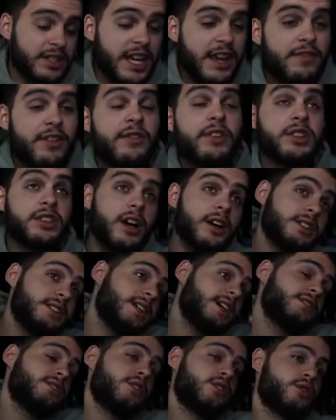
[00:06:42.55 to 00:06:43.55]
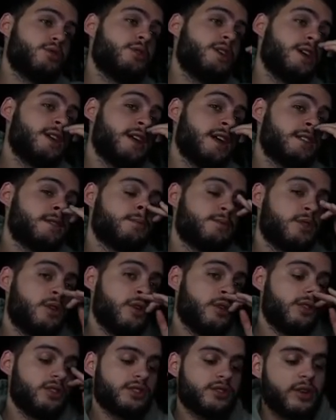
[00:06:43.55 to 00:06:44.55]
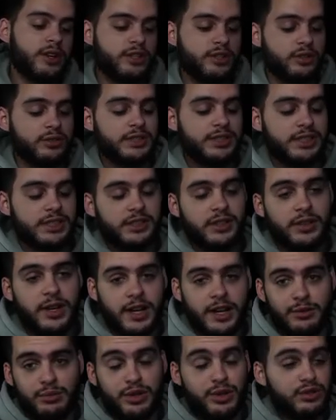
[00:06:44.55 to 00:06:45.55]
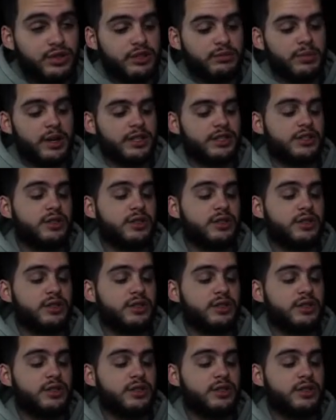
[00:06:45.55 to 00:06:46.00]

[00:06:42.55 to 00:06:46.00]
even if it does get the three and gets him to all those thresholds, he's still not going to be using mutt.